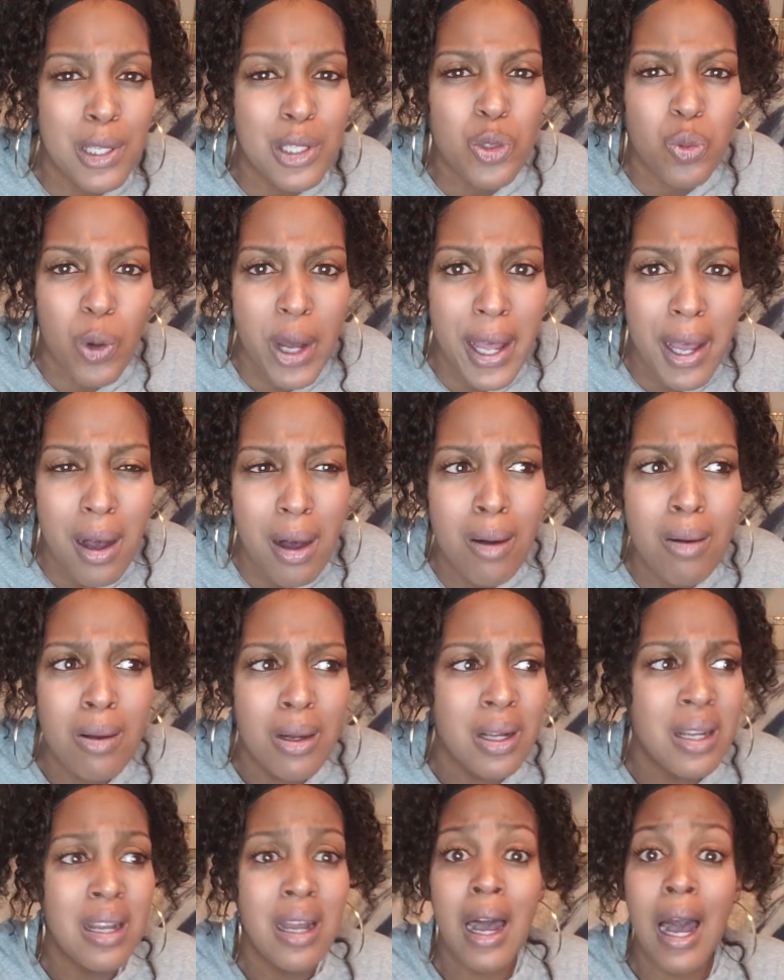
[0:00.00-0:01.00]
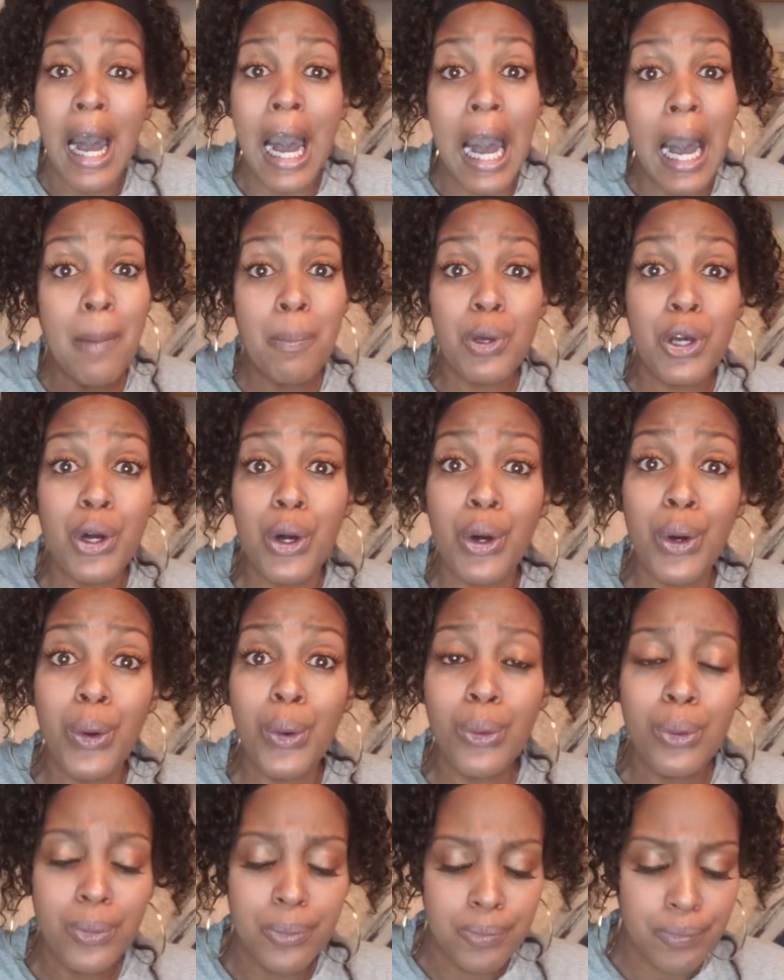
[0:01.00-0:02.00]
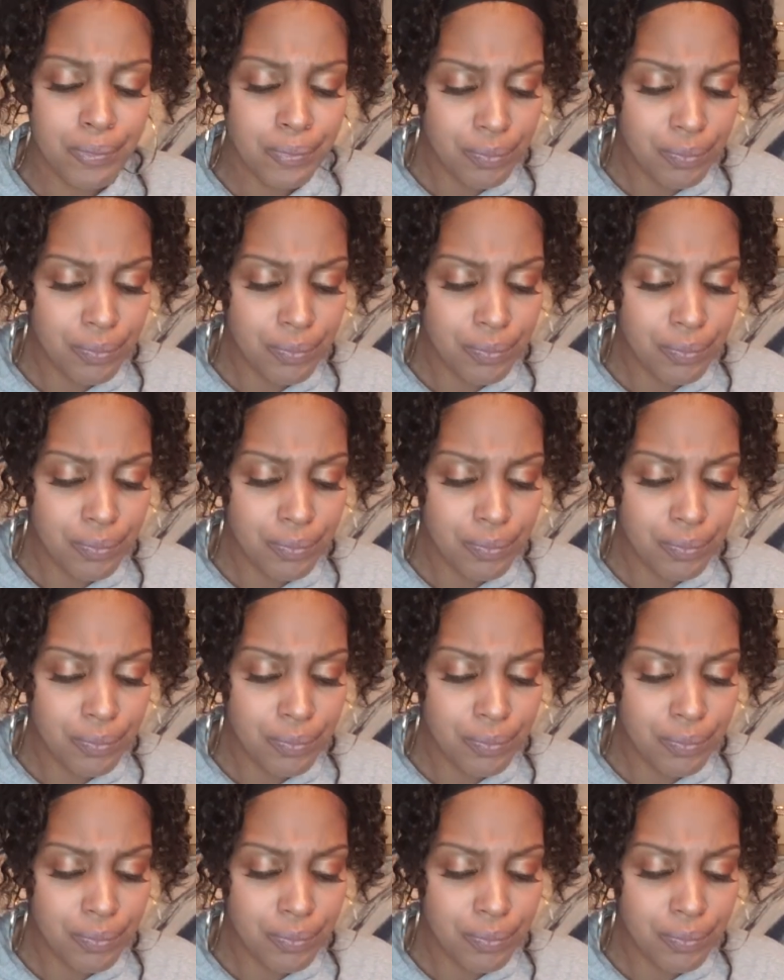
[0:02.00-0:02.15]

as well, I'm cool.